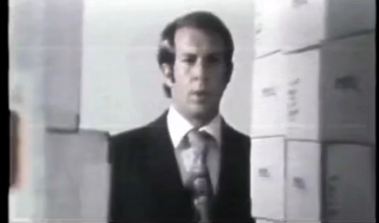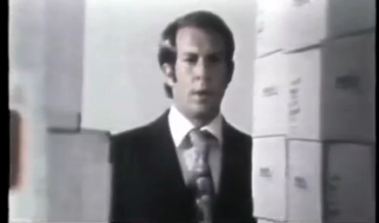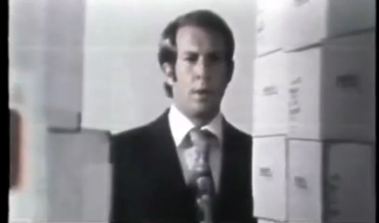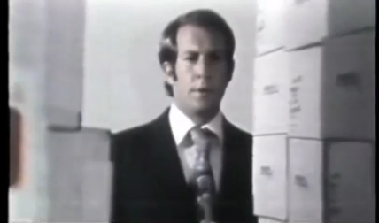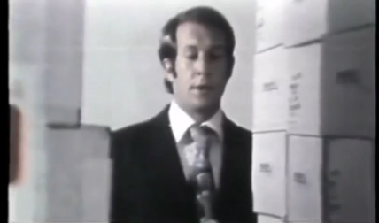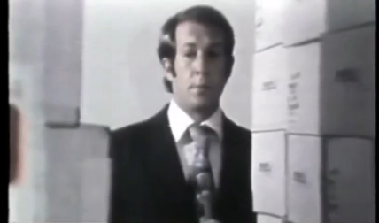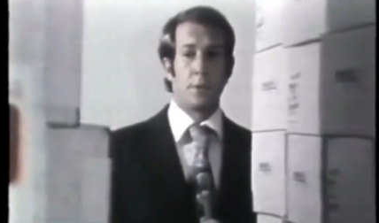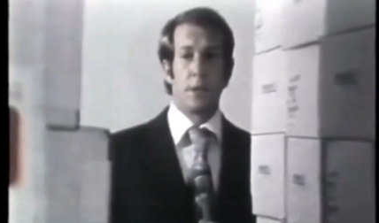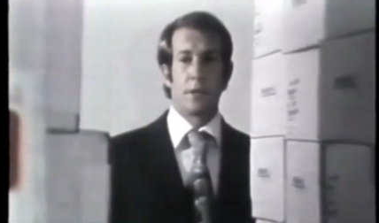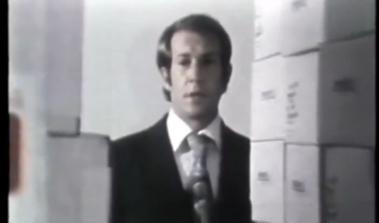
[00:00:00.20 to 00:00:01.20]
some
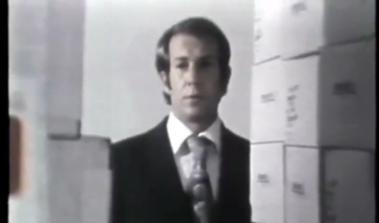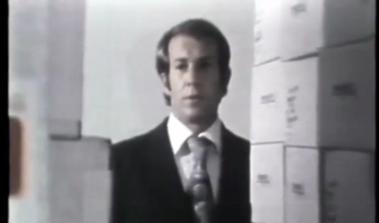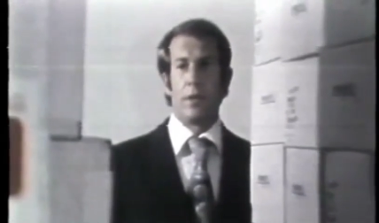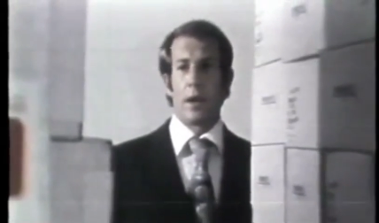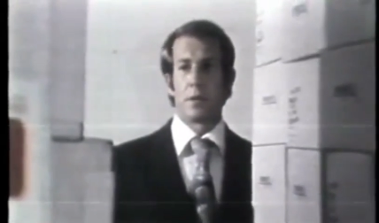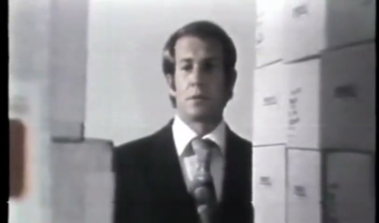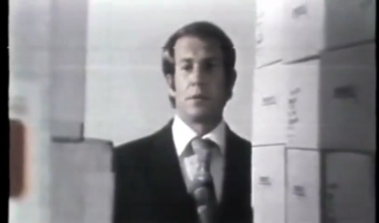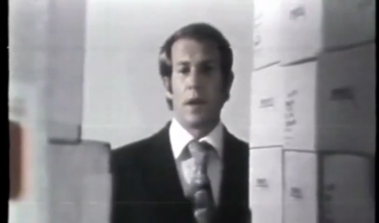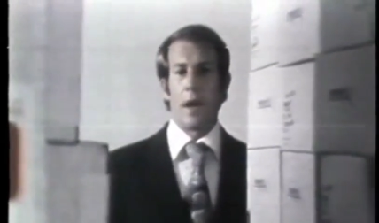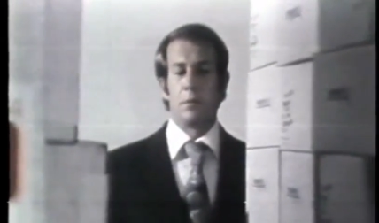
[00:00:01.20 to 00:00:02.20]
600,000
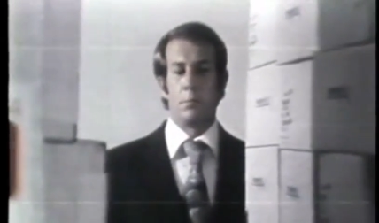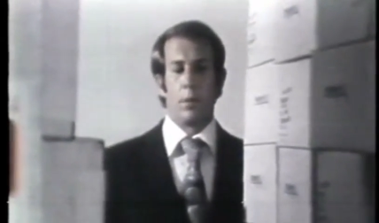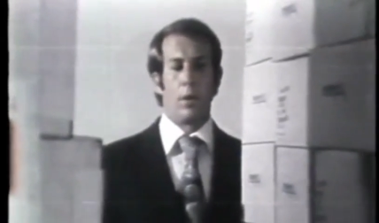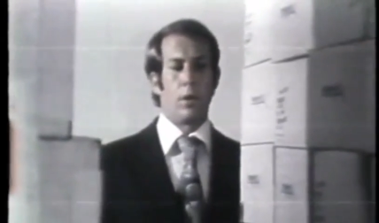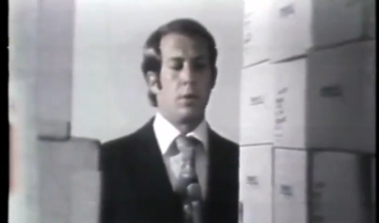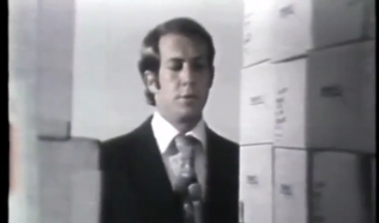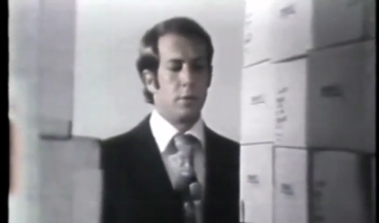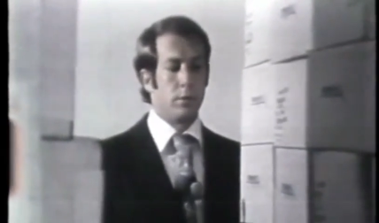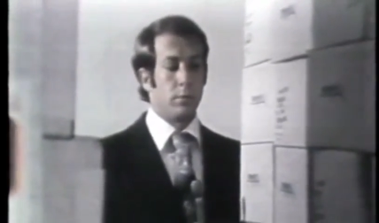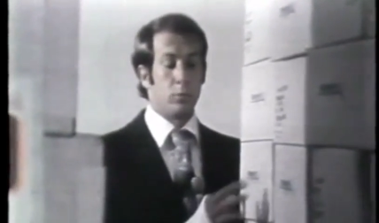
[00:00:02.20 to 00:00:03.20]
cotton balls
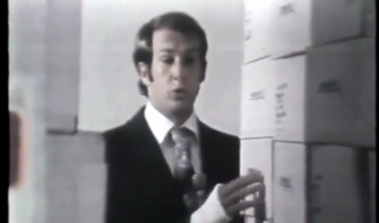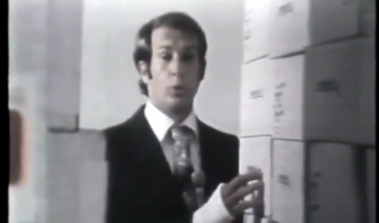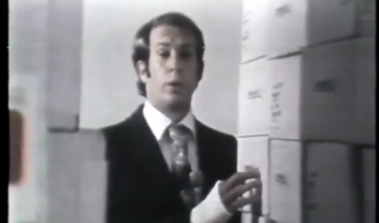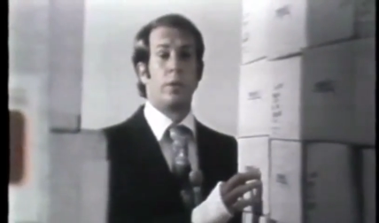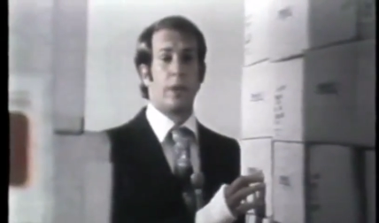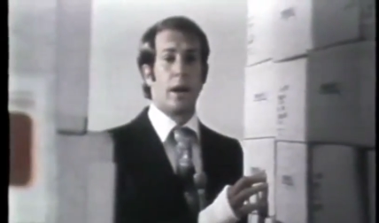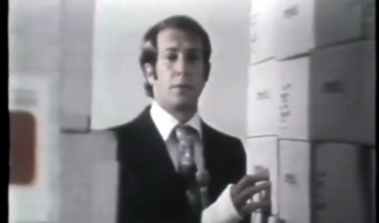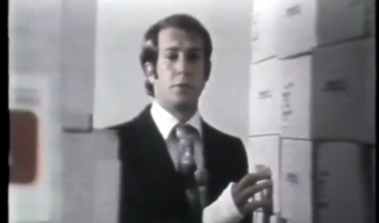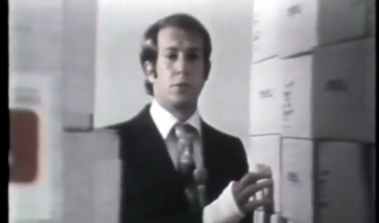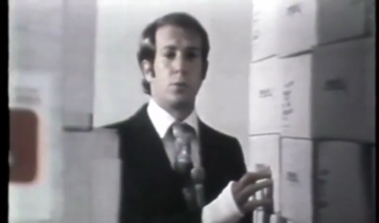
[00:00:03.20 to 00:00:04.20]
and
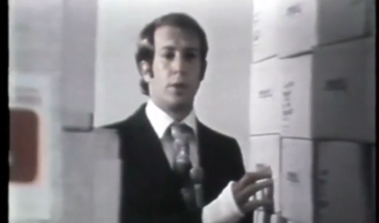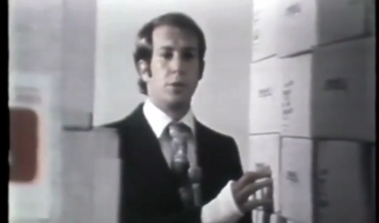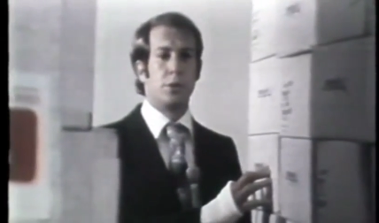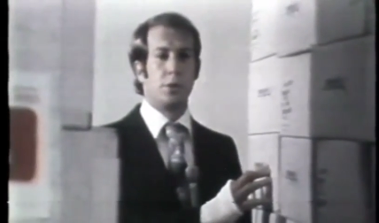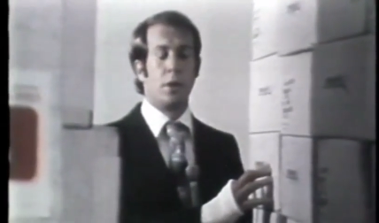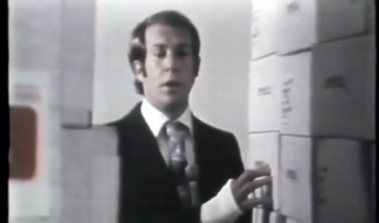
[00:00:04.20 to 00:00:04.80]
200,000 syringes.